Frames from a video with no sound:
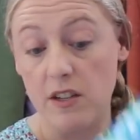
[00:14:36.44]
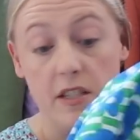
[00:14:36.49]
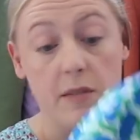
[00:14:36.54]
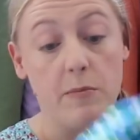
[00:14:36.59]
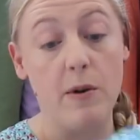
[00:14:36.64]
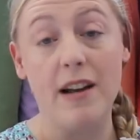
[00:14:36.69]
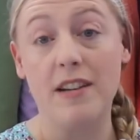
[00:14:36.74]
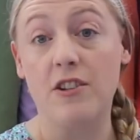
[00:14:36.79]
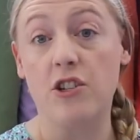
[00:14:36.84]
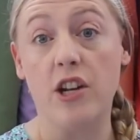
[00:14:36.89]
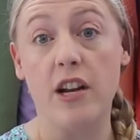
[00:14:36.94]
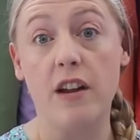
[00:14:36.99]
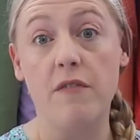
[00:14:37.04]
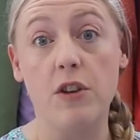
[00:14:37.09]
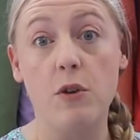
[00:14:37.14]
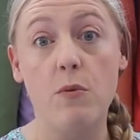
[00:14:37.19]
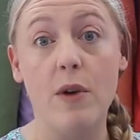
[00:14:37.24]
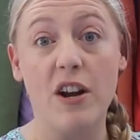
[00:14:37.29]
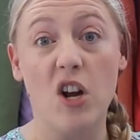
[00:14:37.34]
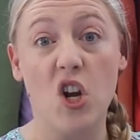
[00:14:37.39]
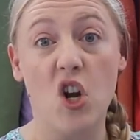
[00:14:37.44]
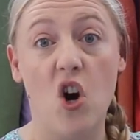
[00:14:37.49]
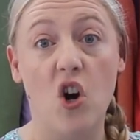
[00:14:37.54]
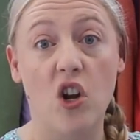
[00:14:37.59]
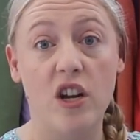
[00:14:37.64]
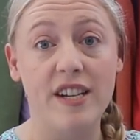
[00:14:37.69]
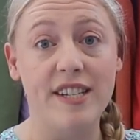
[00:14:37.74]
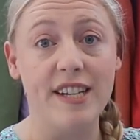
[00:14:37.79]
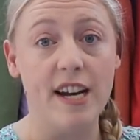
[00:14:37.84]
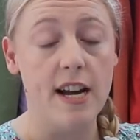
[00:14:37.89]
especially if you went on
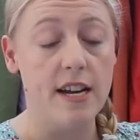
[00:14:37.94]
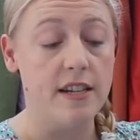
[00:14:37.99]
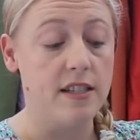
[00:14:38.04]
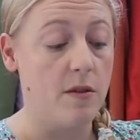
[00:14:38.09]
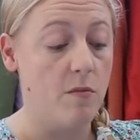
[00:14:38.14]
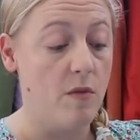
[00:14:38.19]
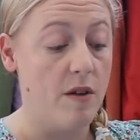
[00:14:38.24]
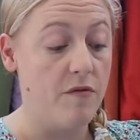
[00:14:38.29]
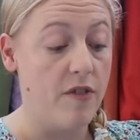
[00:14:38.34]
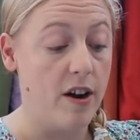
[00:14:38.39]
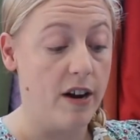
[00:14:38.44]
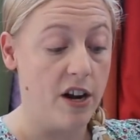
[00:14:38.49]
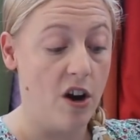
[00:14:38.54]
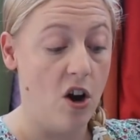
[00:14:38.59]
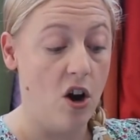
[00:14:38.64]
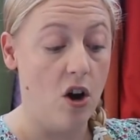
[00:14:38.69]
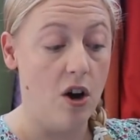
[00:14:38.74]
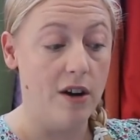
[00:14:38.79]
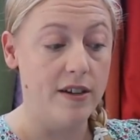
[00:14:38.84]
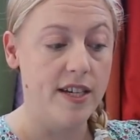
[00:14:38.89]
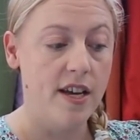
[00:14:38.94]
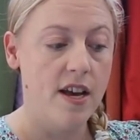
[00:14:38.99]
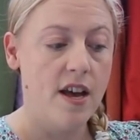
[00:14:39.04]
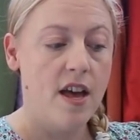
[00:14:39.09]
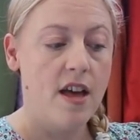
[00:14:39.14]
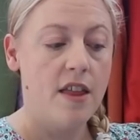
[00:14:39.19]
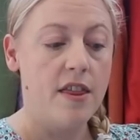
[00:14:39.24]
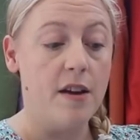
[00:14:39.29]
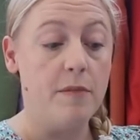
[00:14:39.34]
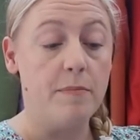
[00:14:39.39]
holiday somewhere very hot.
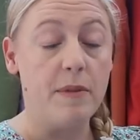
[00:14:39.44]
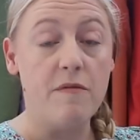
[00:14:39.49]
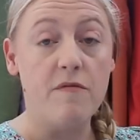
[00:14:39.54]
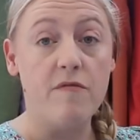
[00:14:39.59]
They'd be